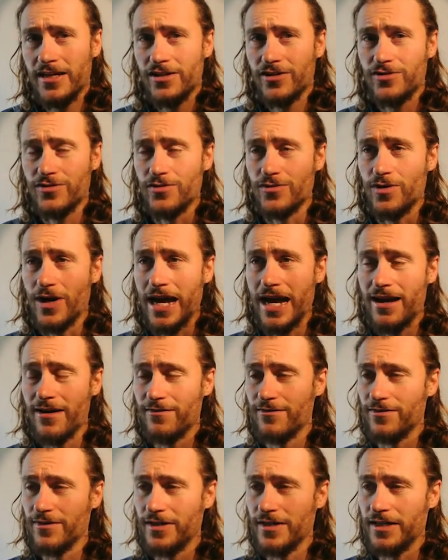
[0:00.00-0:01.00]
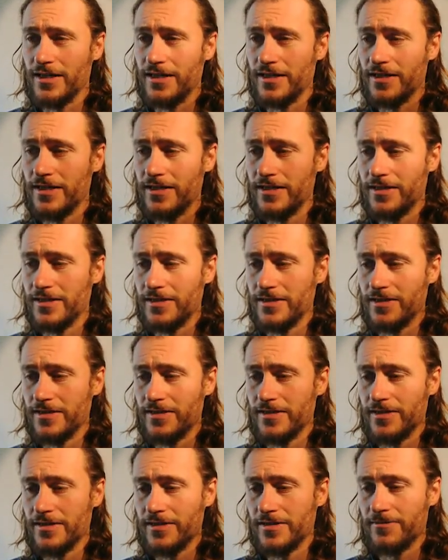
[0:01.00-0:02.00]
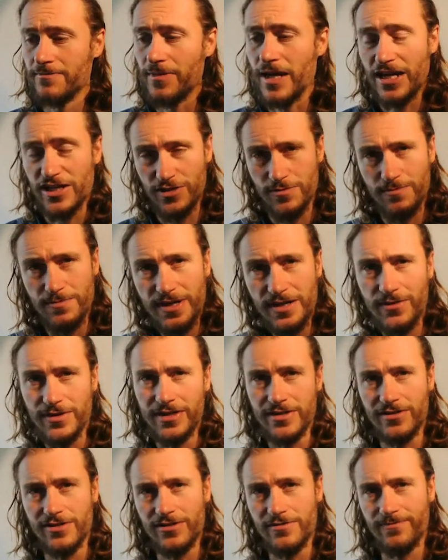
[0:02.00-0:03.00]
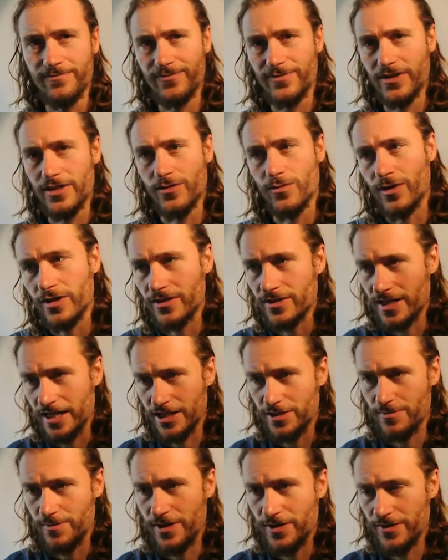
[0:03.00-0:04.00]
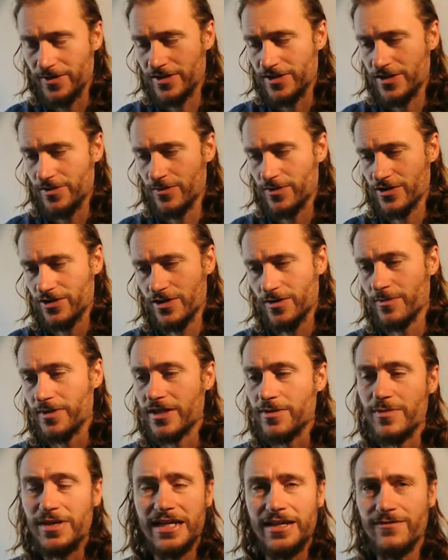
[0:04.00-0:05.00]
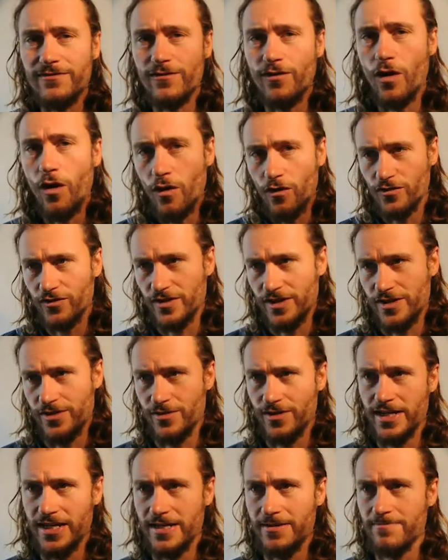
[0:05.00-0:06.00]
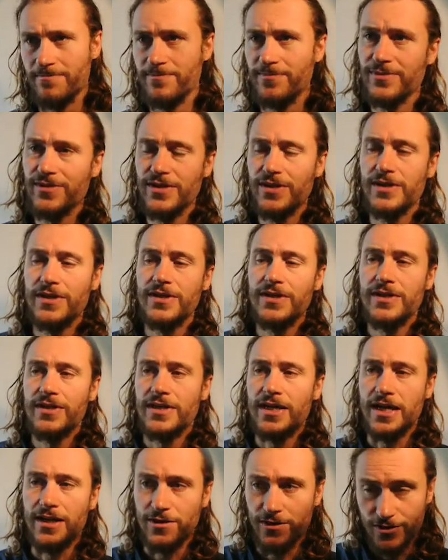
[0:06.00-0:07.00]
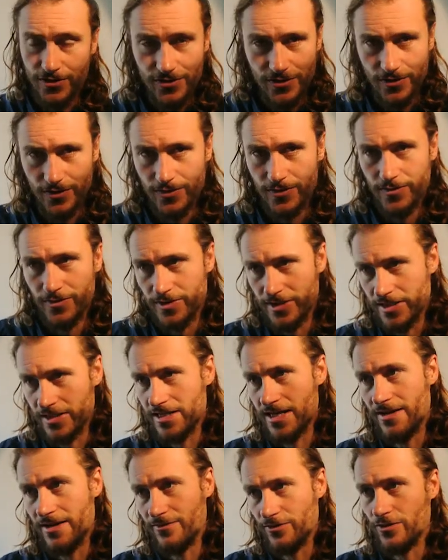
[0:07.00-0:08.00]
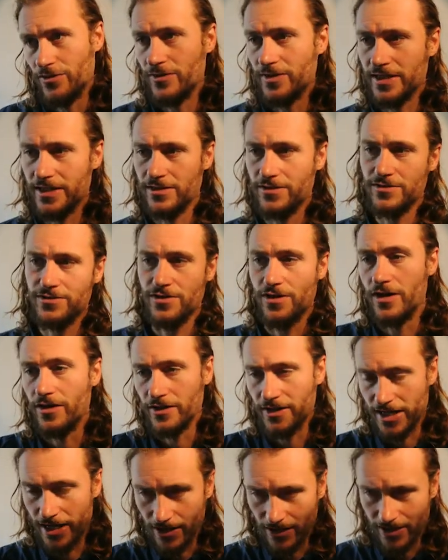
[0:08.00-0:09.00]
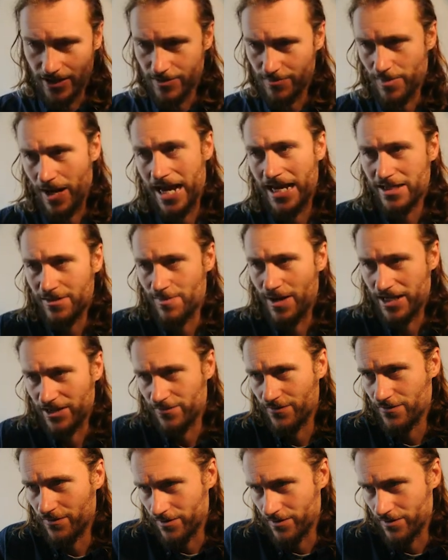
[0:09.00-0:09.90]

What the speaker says: to have an experience. You want an experience, you want somebody to be involved in your game. And also this level and also all the other aspects